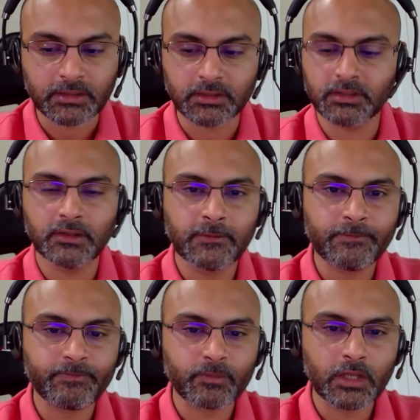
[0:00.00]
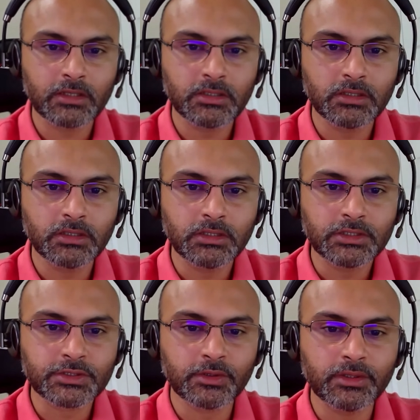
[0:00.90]
method.
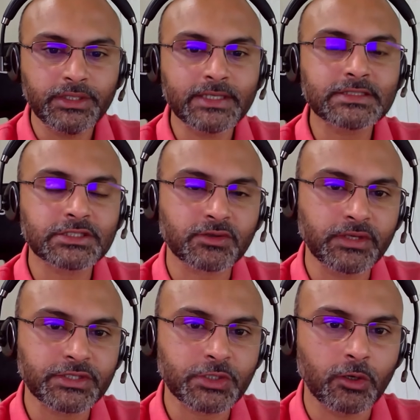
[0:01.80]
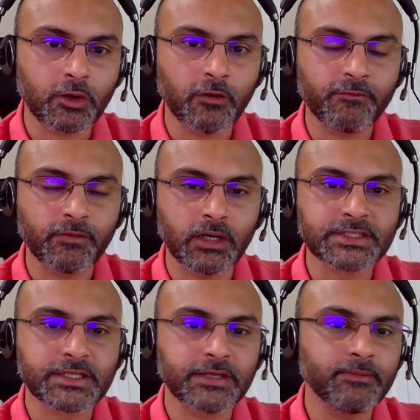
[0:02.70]
So here's the screenshot of
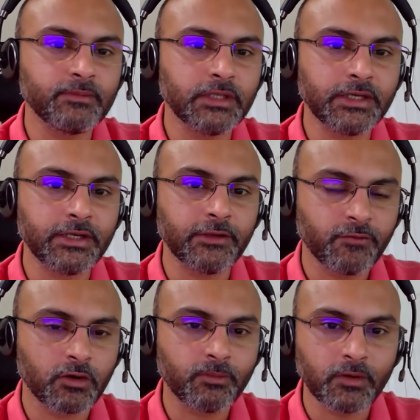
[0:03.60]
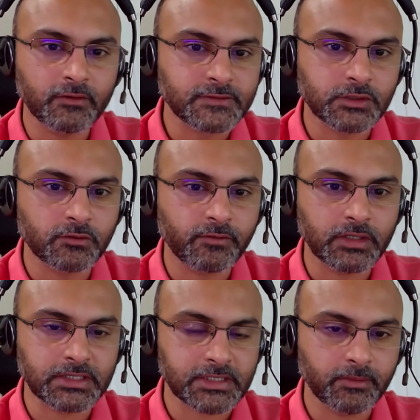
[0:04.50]
assembly difference for perf score,
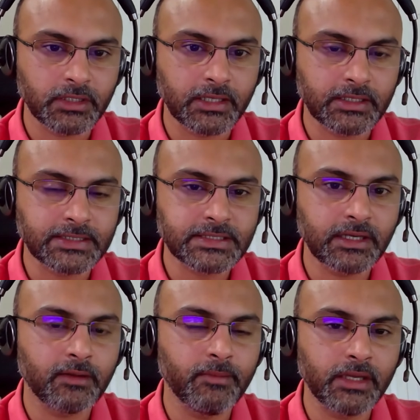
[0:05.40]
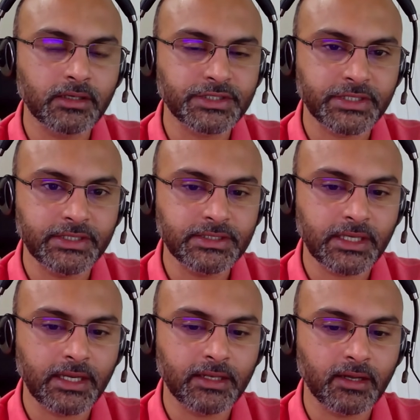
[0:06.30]
for example. Like let's say I make a change
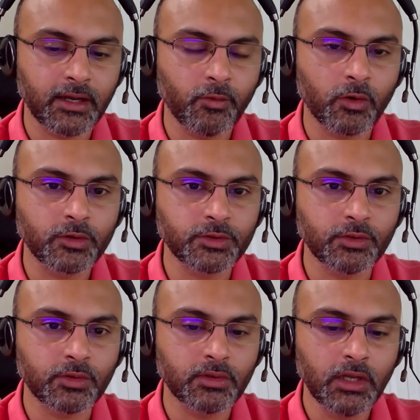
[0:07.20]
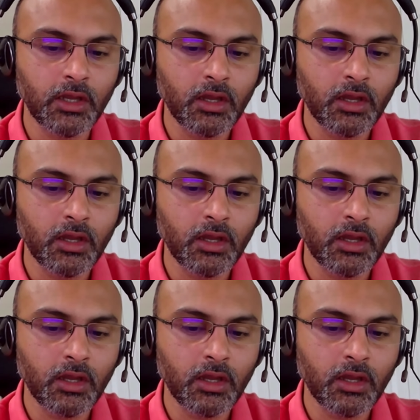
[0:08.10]
and I want to know